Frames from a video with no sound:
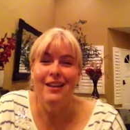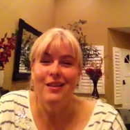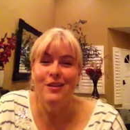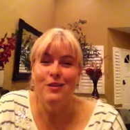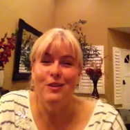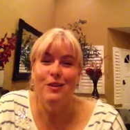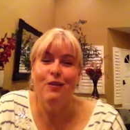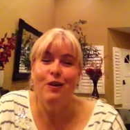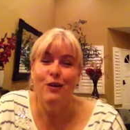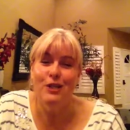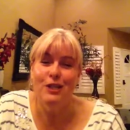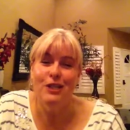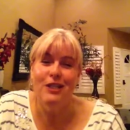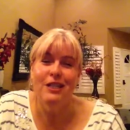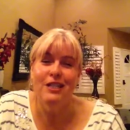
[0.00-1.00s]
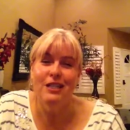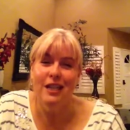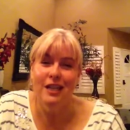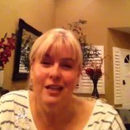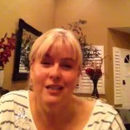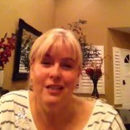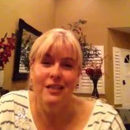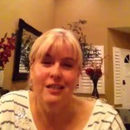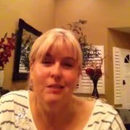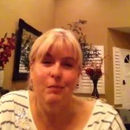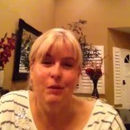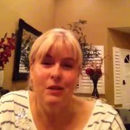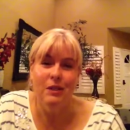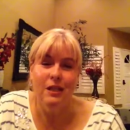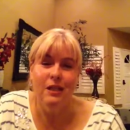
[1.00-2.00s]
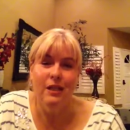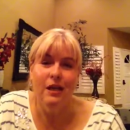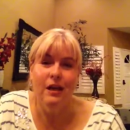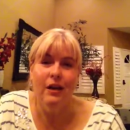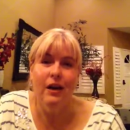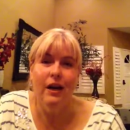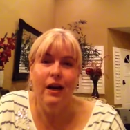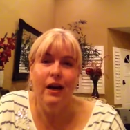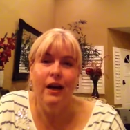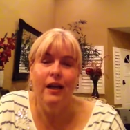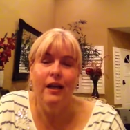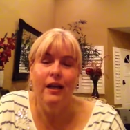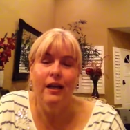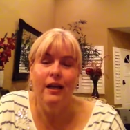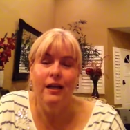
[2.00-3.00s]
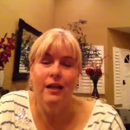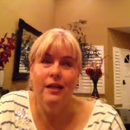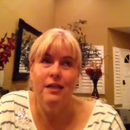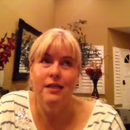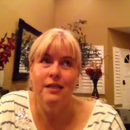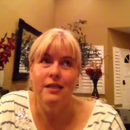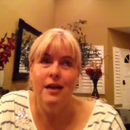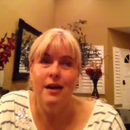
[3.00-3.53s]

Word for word: there's a large stitch that he says he puts in there and it is